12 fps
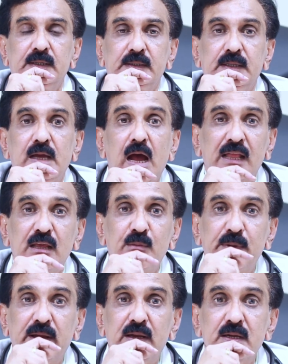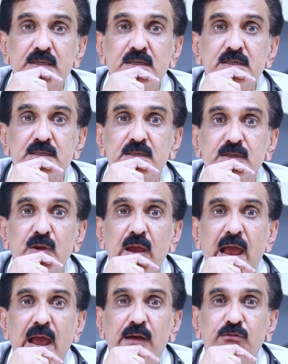The other precautions you
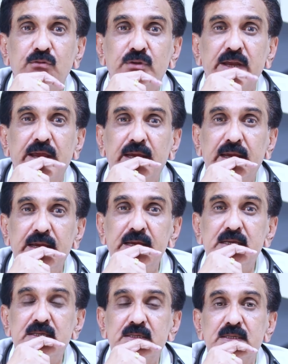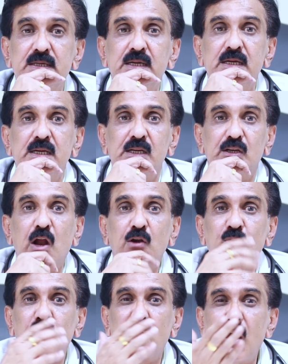have to take is
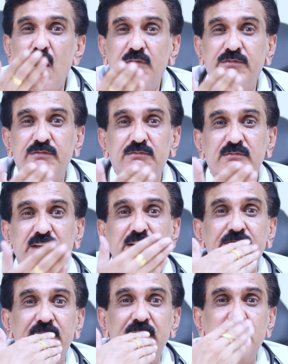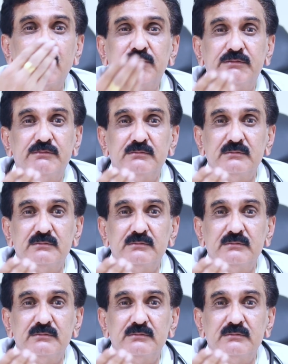not to cough in front of